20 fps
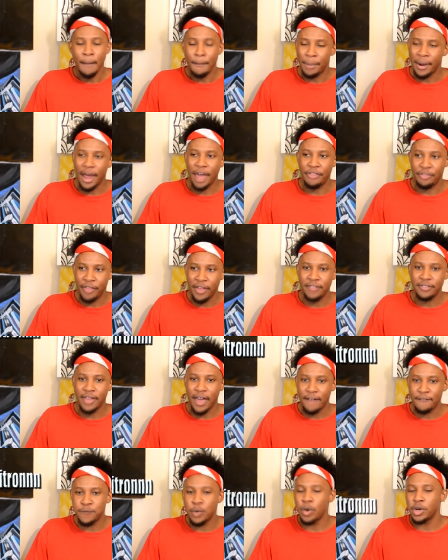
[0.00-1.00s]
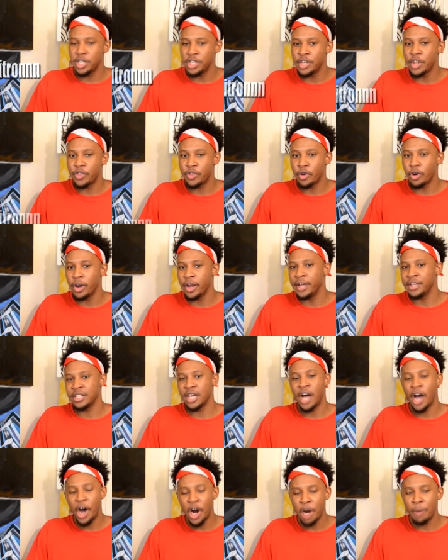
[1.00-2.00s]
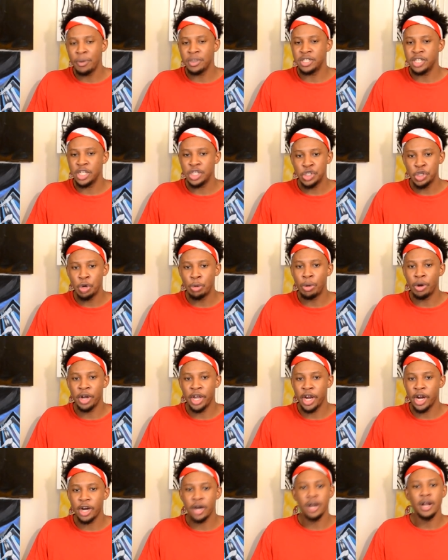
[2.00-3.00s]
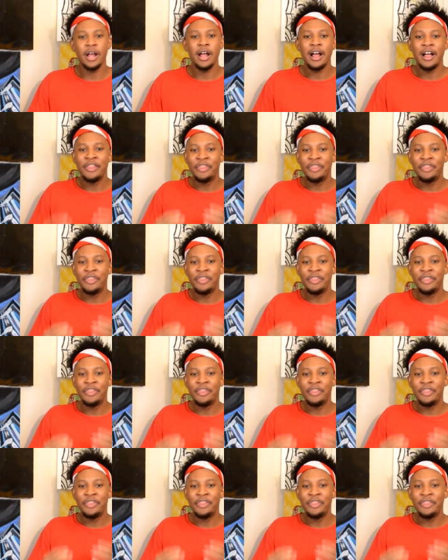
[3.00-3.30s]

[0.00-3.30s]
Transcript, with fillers: but I think that 14 to 30 is 100% doable here.